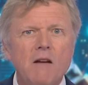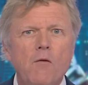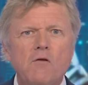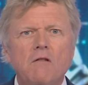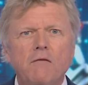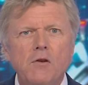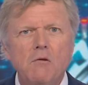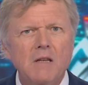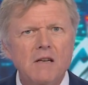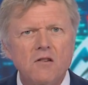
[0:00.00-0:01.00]
our fossil
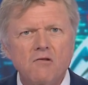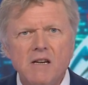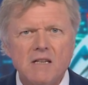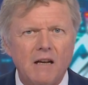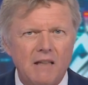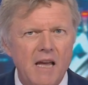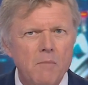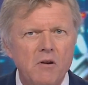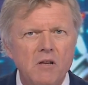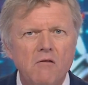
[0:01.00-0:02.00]
fuel industries like
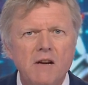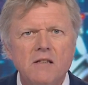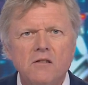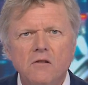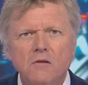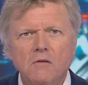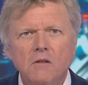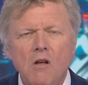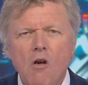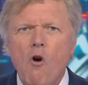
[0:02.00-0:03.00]
Labor and the Greens do,
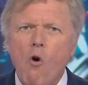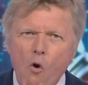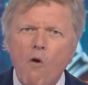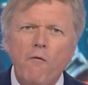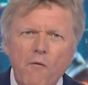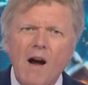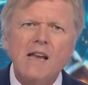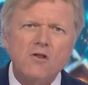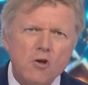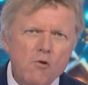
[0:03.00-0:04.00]
or
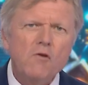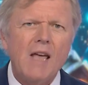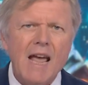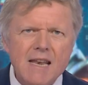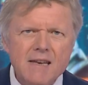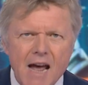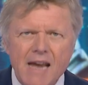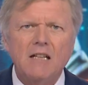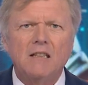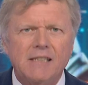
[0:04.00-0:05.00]
fight tooth and
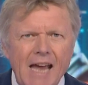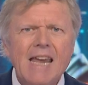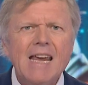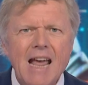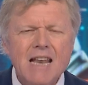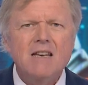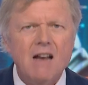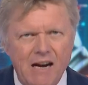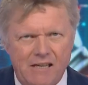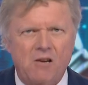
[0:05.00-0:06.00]
nail, day and
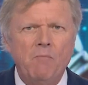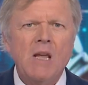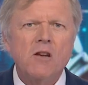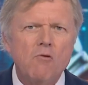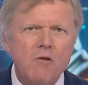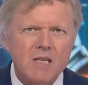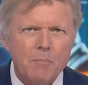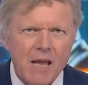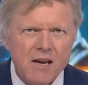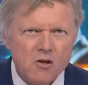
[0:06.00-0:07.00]
night, to
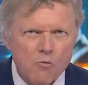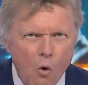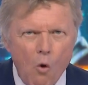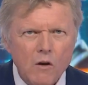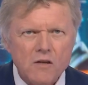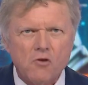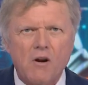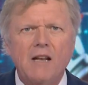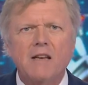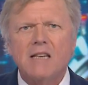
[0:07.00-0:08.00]
explain to all
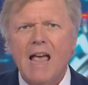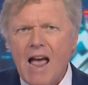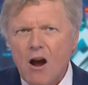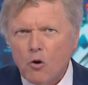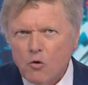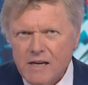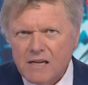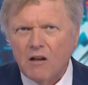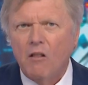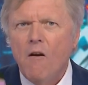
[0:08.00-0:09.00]
Australians how
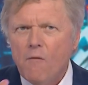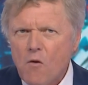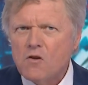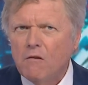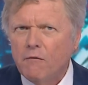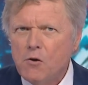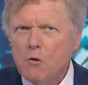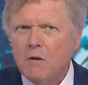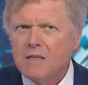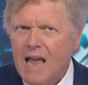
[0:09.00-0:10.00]
critical fossil
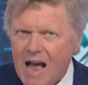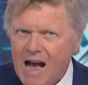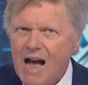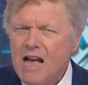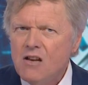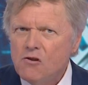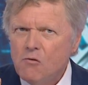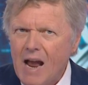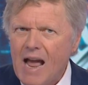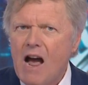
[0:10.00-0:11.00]
fuels are
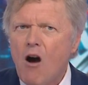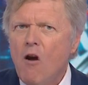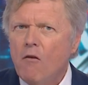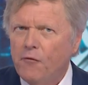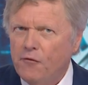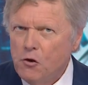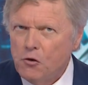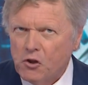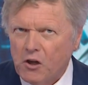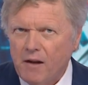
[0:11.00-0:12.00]
to our
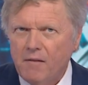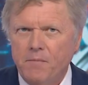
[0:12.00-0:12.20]
future.